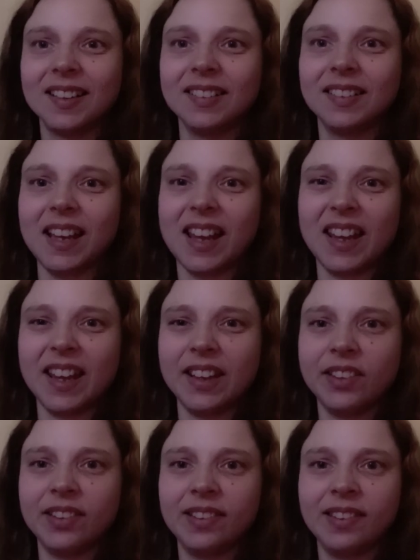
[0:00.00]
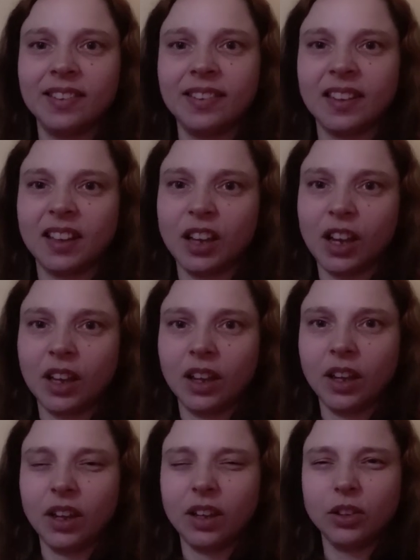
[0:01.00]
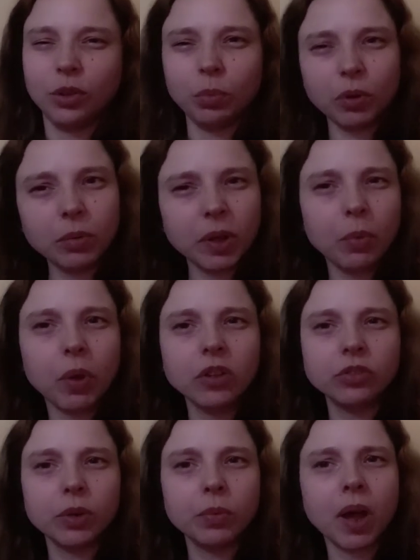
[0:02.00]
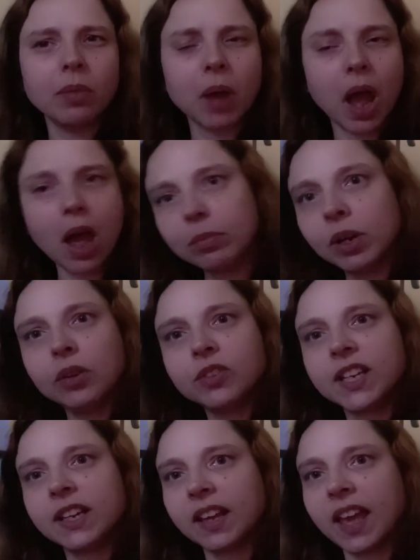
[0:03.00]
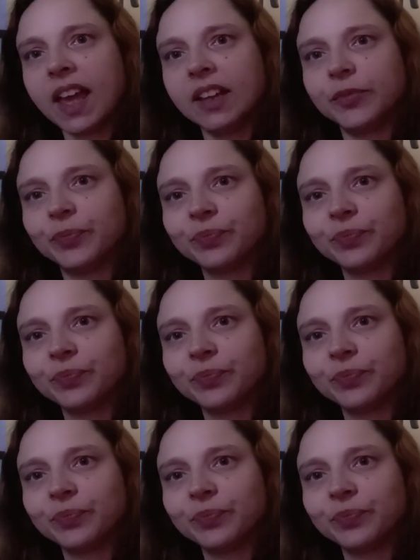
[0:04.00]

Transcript: Yes, you're probably wondering why I'm uploading again,